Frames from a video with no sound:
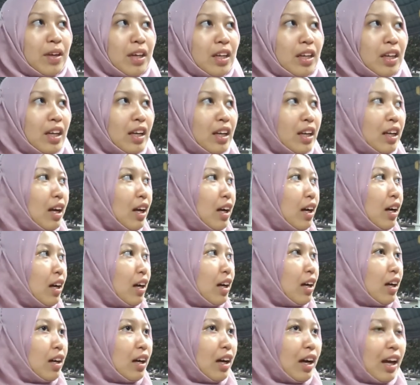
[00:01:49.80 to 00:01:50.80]
it
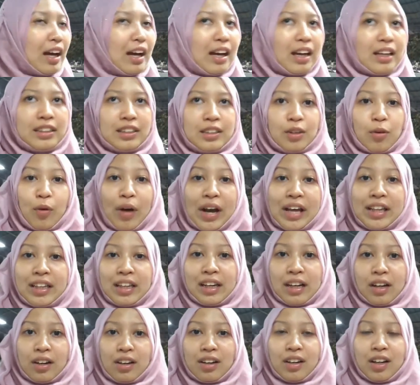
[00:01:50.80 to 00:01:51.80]
as the
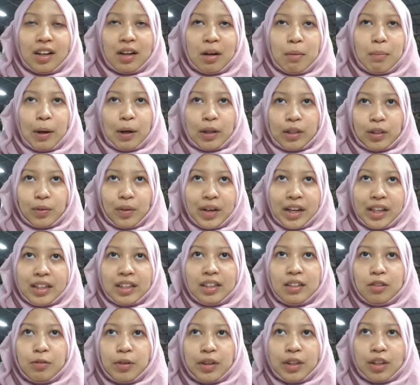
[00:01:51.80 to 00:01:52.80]
weather. About the
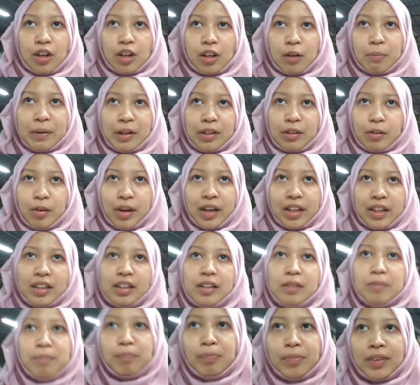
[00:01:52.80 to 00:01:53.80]
weather, we talk about the
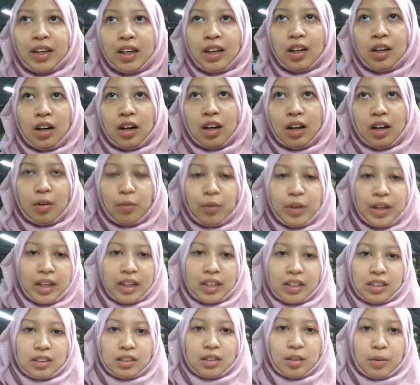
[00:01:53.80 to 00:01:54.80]
weather,
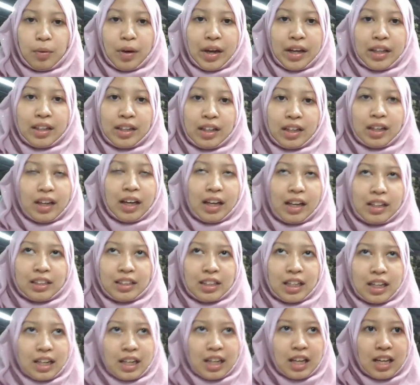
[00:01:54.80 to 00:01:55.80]
which the weather
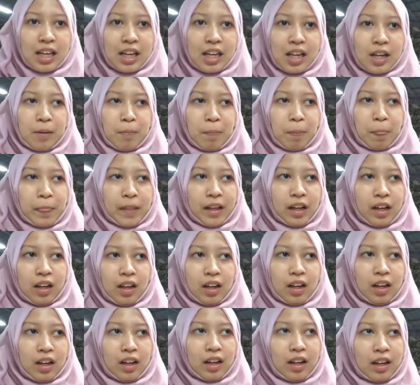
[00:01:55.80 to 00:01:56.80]
actually
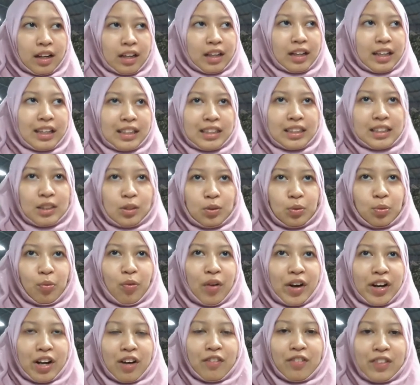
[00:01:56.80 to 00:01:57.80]
is
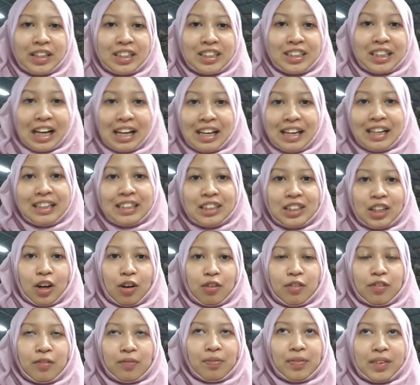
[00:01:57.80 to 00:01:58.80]
one of the challenge
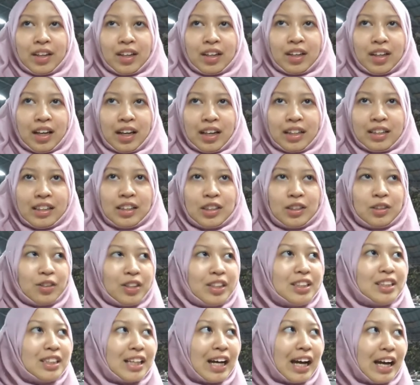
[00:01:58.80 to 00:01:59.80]
of the
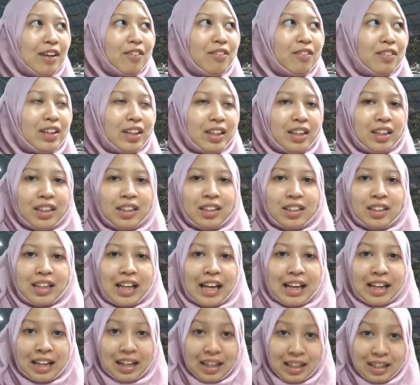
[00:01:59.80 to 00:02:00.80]
students' life,
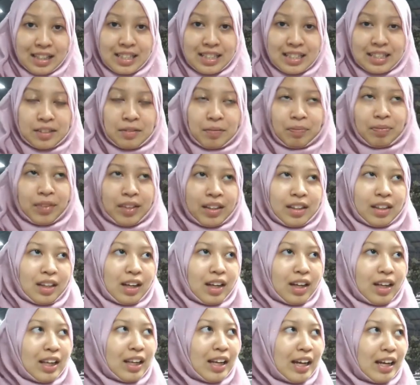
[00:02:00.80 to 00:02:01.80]
like us.
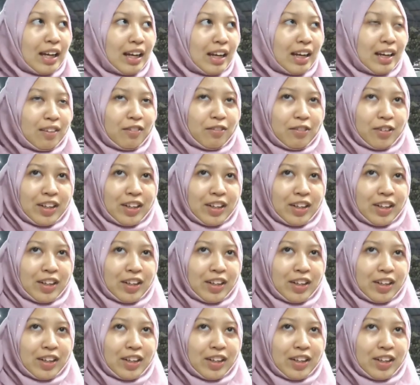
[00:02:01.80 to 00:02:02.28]
Like for